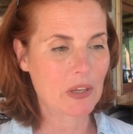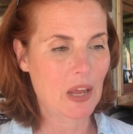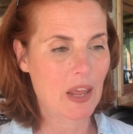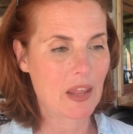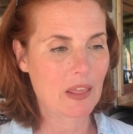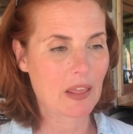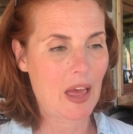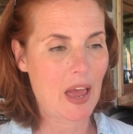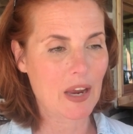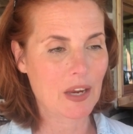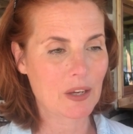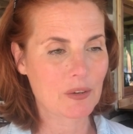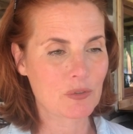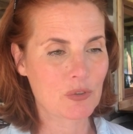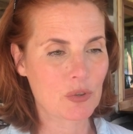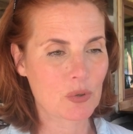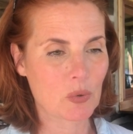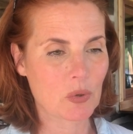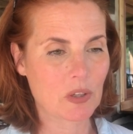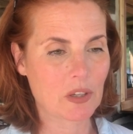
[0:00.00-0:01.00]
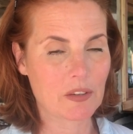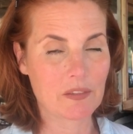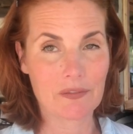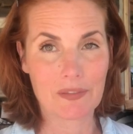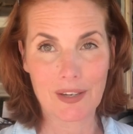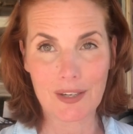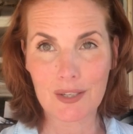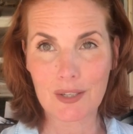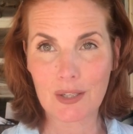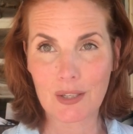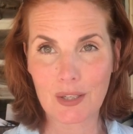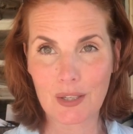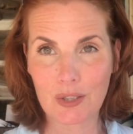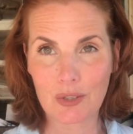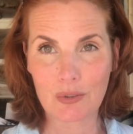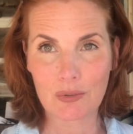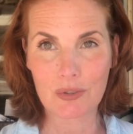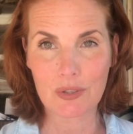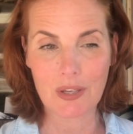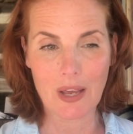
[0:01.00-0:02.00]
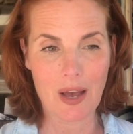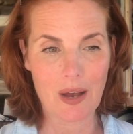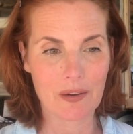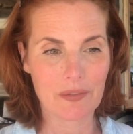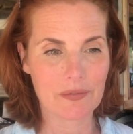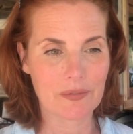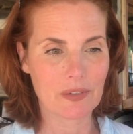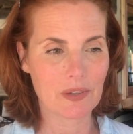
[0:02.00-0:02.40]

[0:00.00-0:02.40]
and lack of sure conviction in yourself.